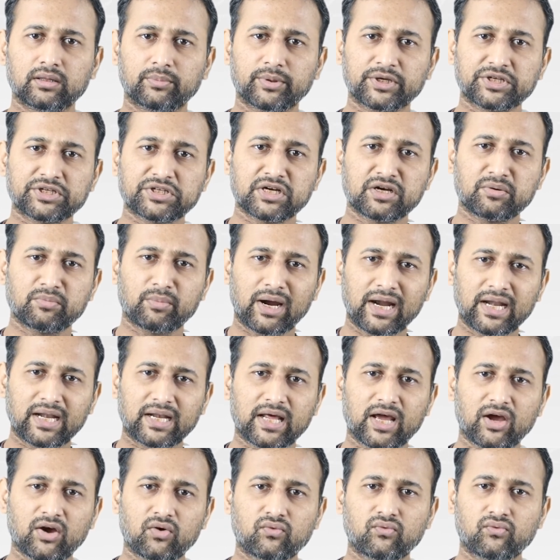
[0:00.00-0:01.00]
the patient might
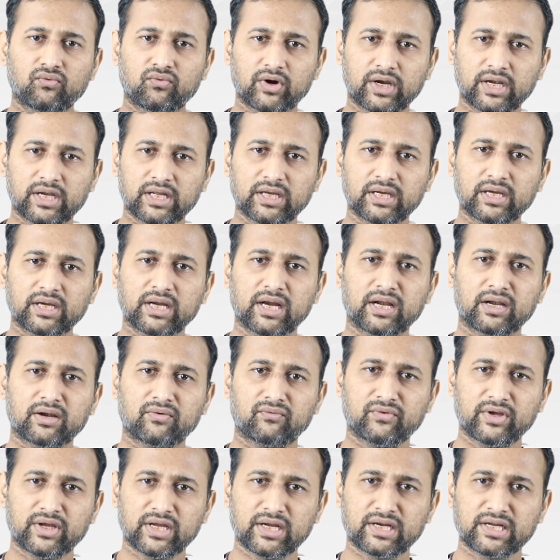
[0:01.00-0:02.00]
have fatigue
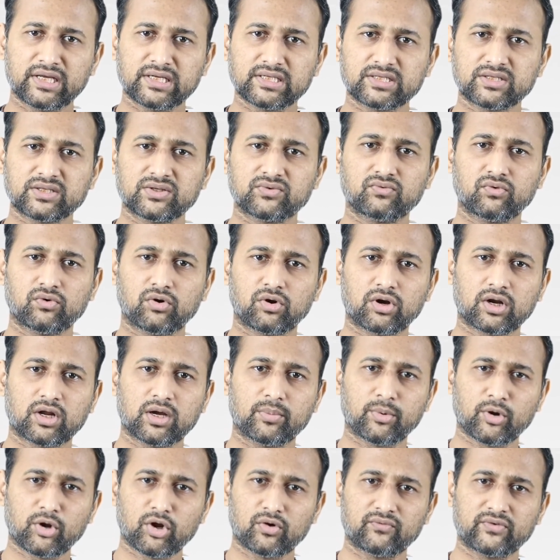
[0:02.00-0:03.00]
and weakness for a
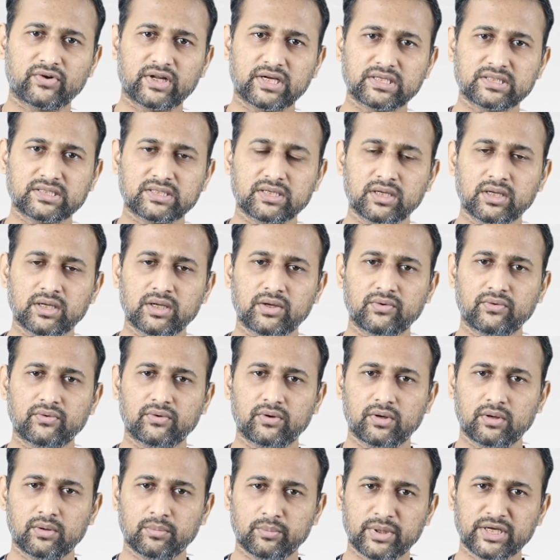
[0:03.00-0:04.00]
couple of days
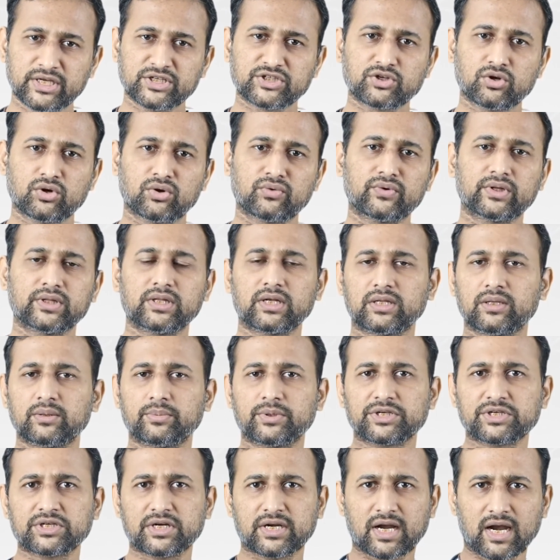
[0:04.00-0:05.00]
based on whether the
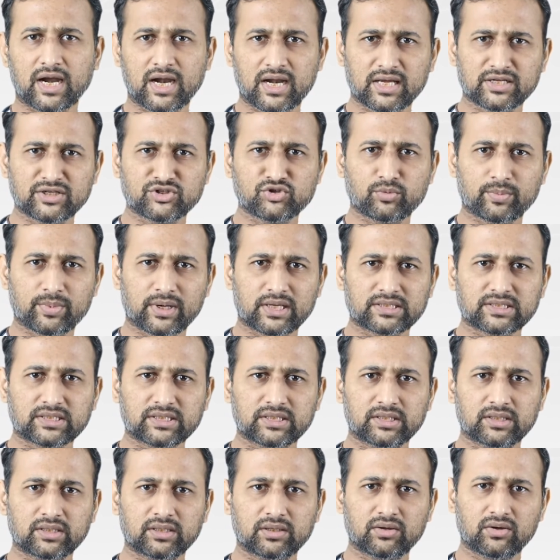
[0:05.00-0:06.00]
patient had
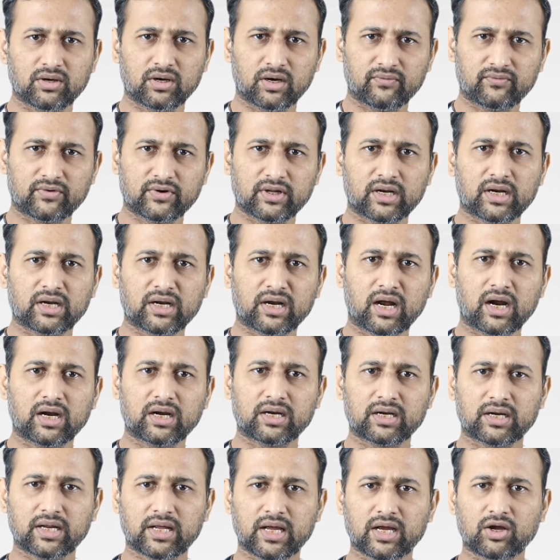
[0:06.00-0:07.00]
angioplasty after an
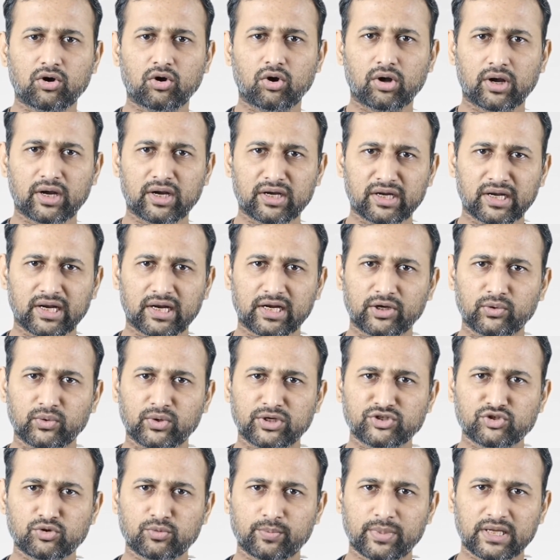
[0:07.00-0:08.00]
heart attack or an elective
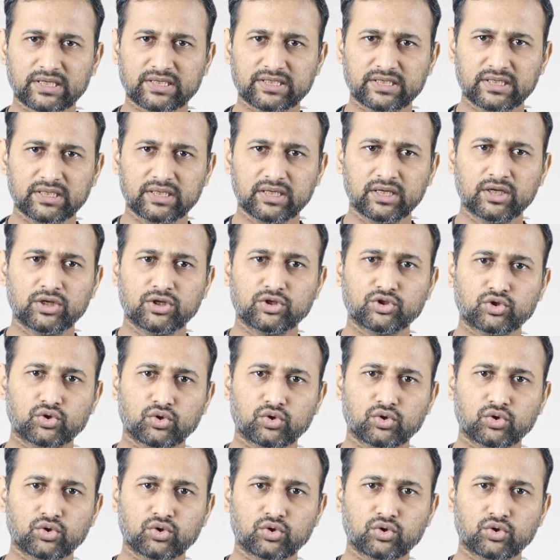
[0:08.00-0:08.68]
angioplasty.